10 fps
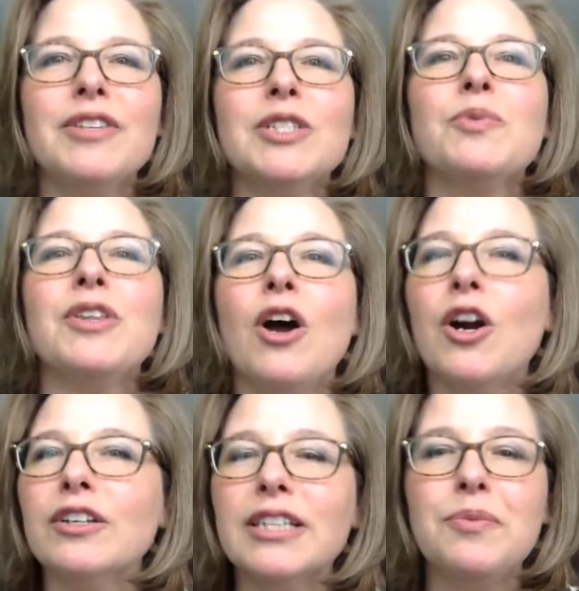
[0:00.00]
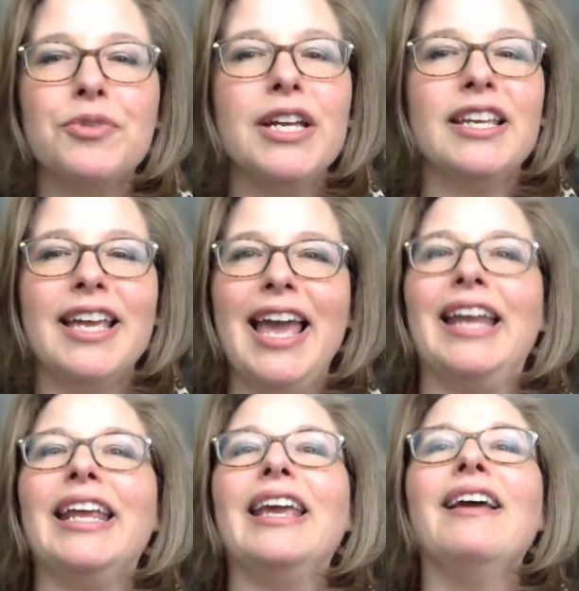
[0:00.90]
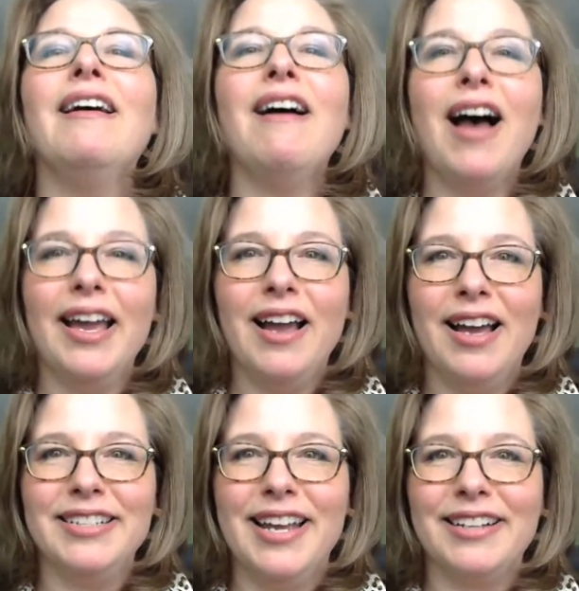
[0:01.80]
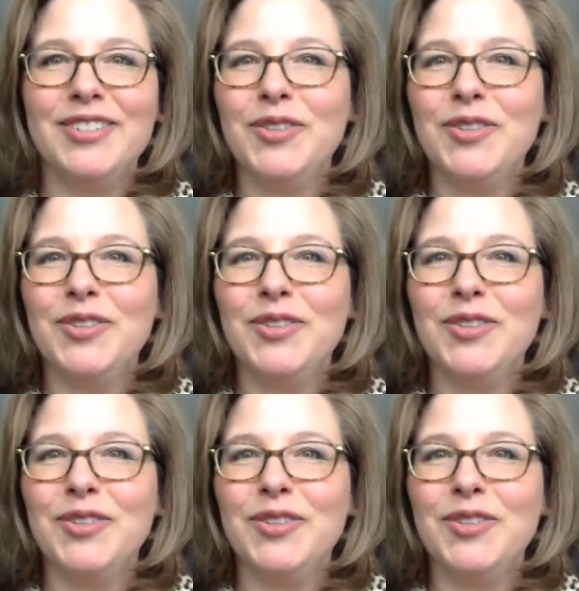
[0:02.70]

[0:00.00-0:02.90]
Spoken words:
of this with hardly breaking any eye contact.